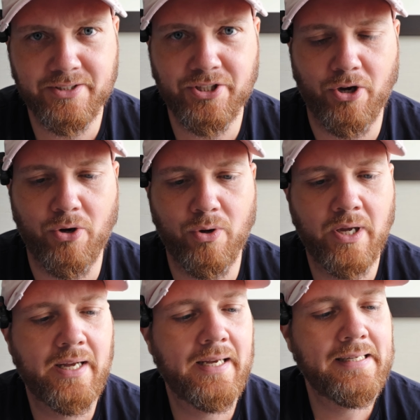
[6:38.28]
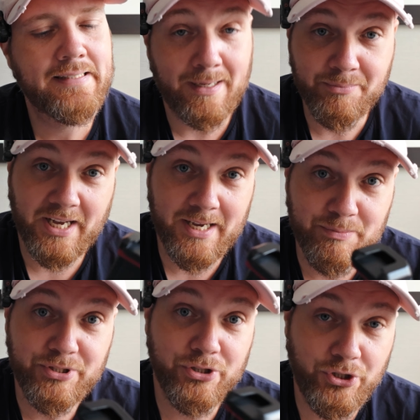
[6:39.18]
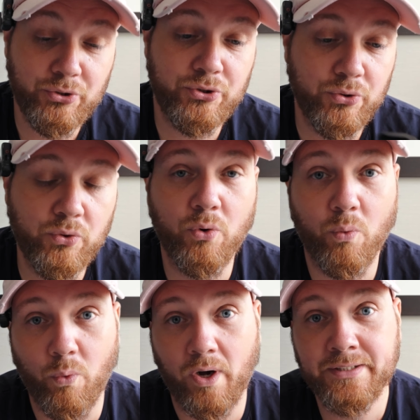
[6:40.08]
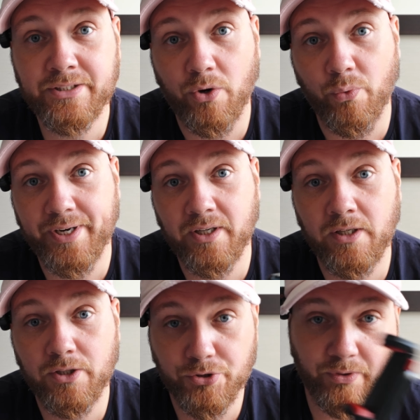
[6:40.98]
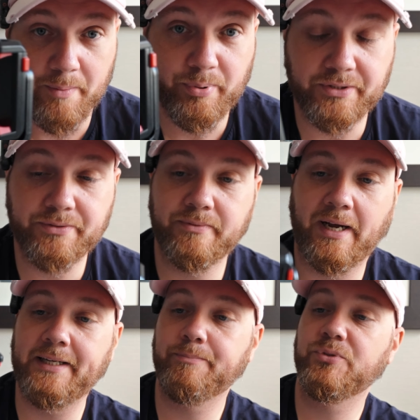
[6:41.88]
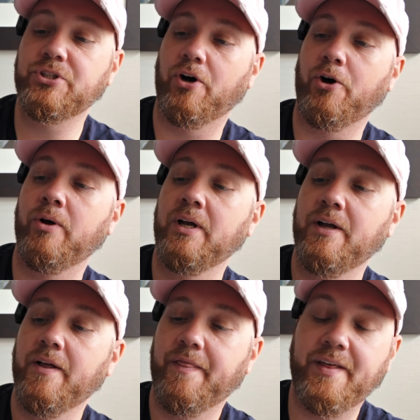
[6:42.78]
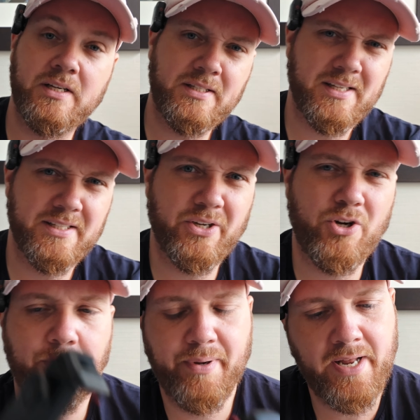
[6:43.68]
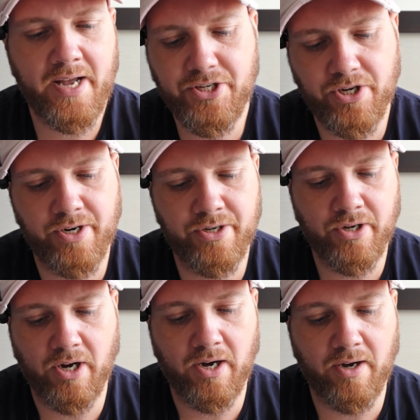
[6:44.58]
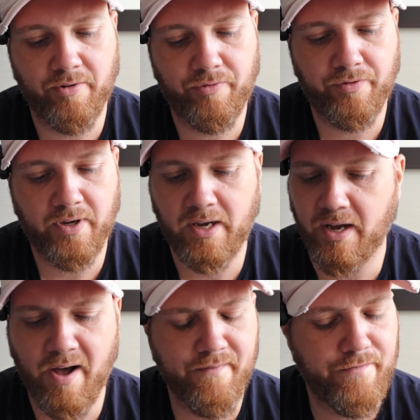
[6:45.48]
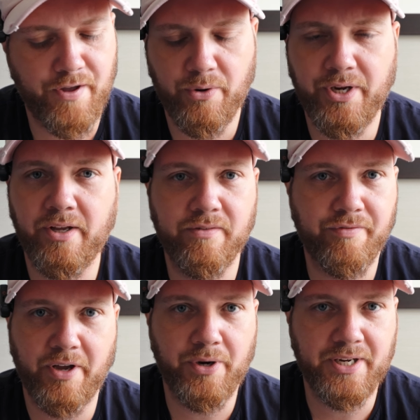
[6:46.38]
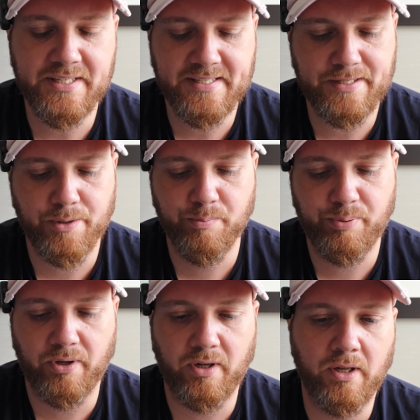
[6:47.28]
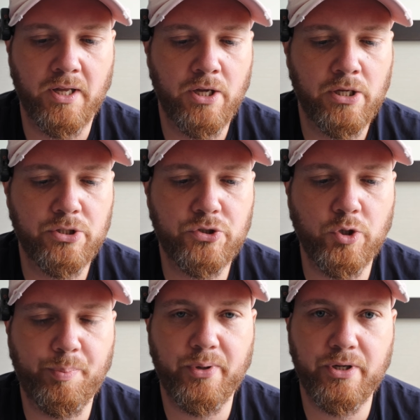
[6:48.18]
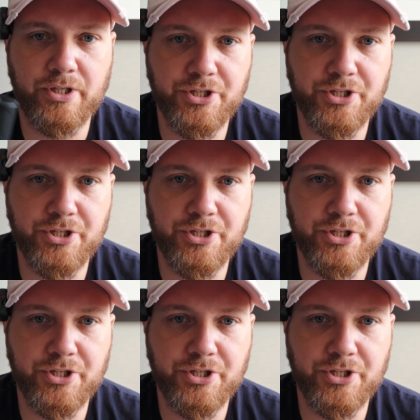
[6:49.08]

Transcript: So sometimes you do want a real tripod, right? So this is a combination of a very, very simple, super